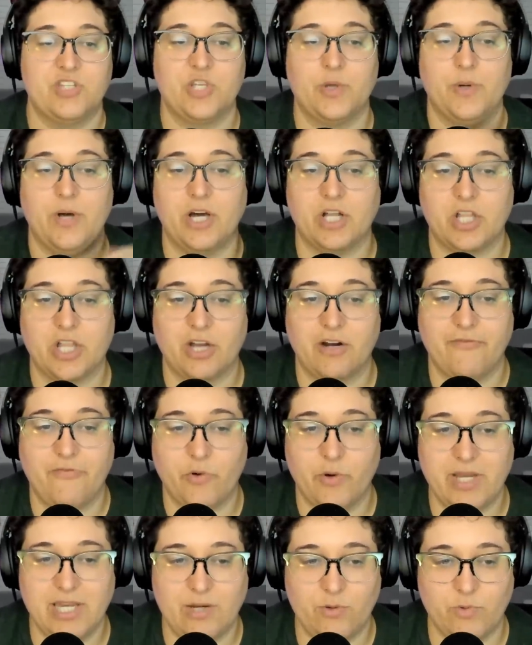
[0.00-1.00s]
So a
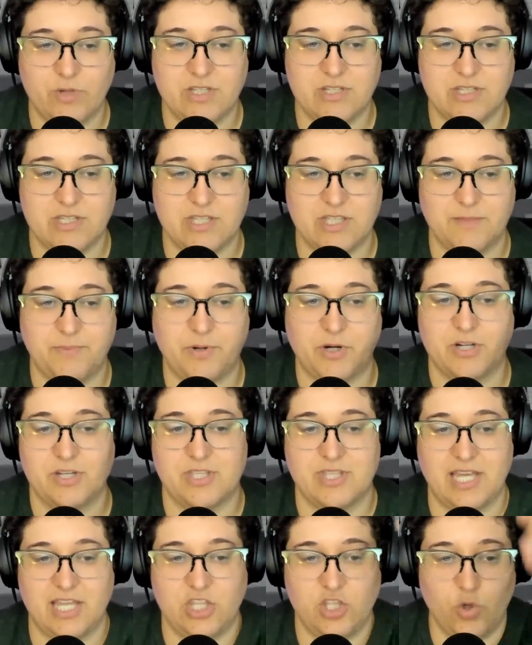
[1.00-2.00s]
clairvoyant was the
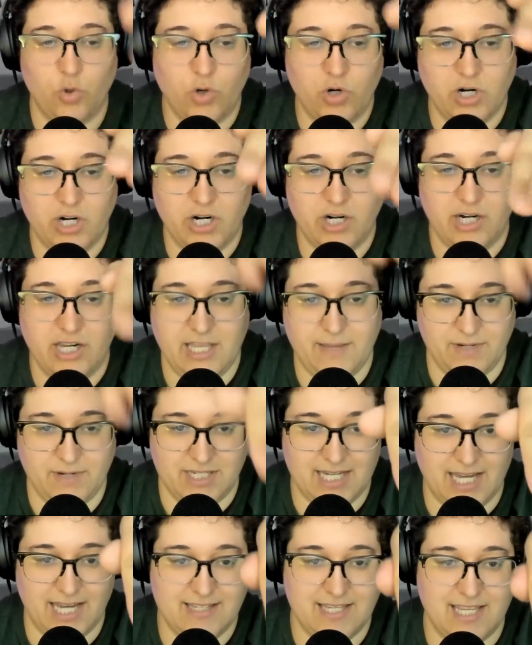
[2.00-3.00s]
person that you're
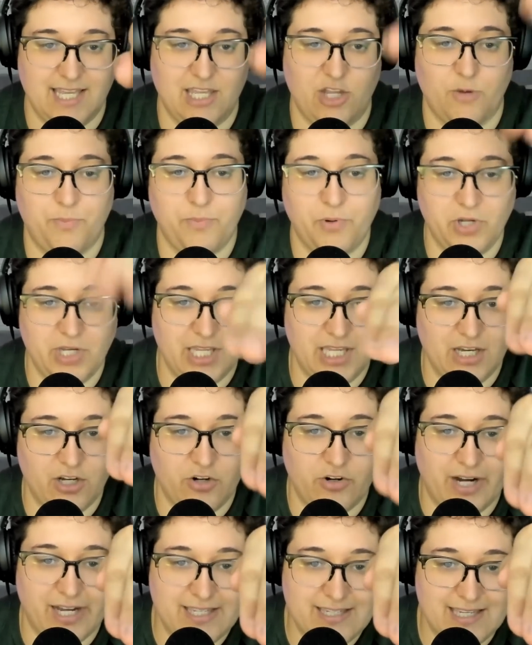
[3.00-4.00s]
hypnotizing, you're putting in
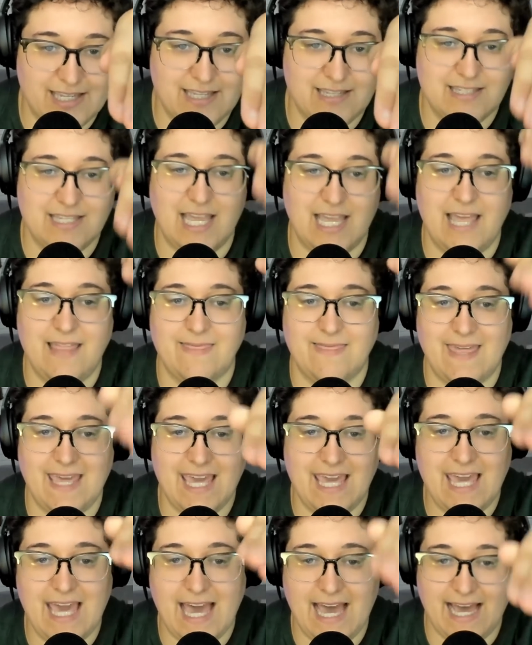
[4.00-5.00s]
crisis, and
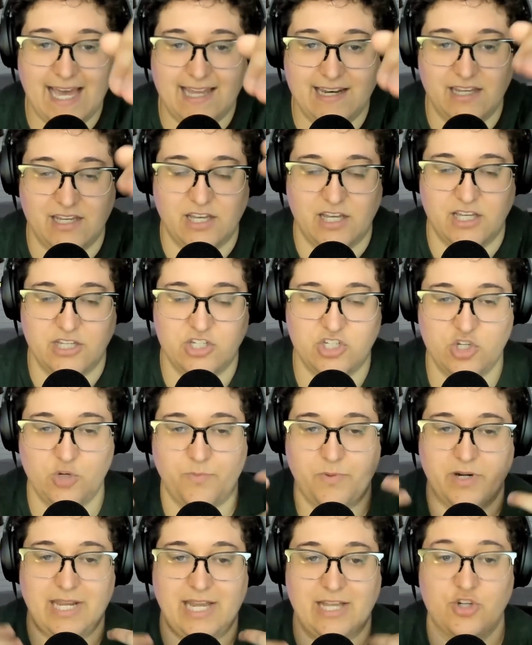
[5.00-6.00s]
they had a
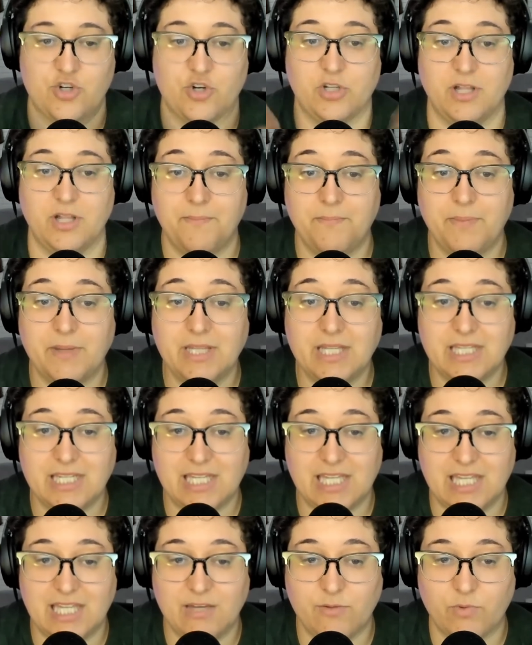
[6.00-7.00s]
supernatural
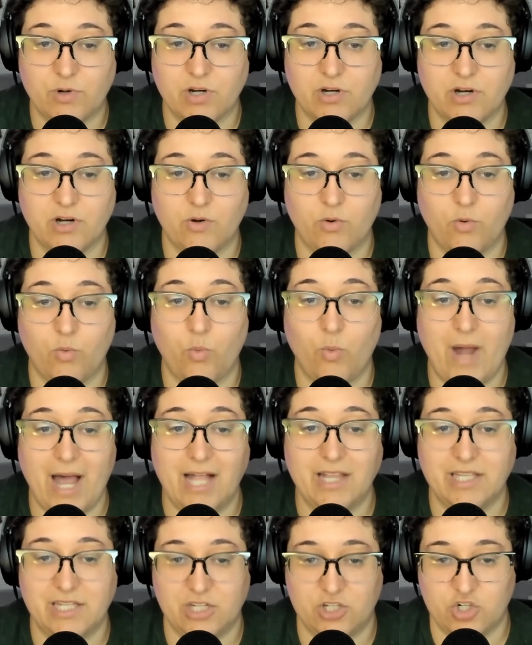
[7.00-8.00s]
ability where
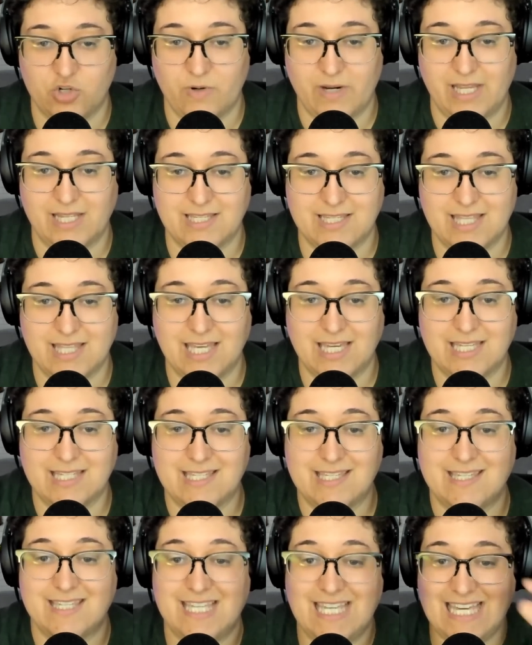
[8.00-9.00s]
while in a trance they
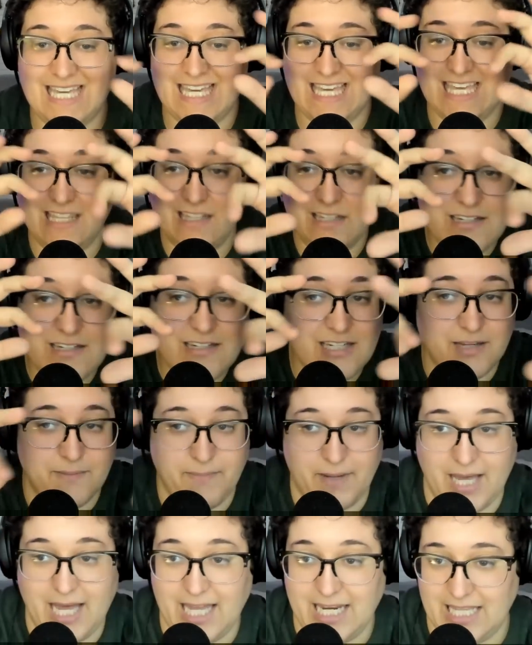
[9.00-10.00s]
could see into
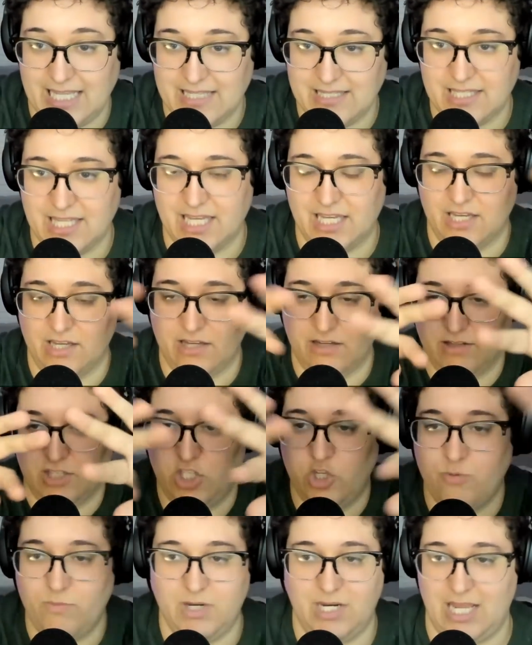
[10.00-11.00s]
bodies like a
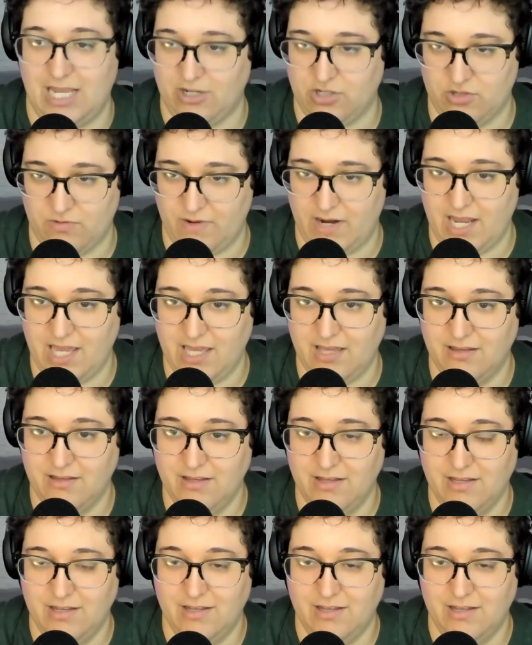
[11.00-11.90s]
human x-ray.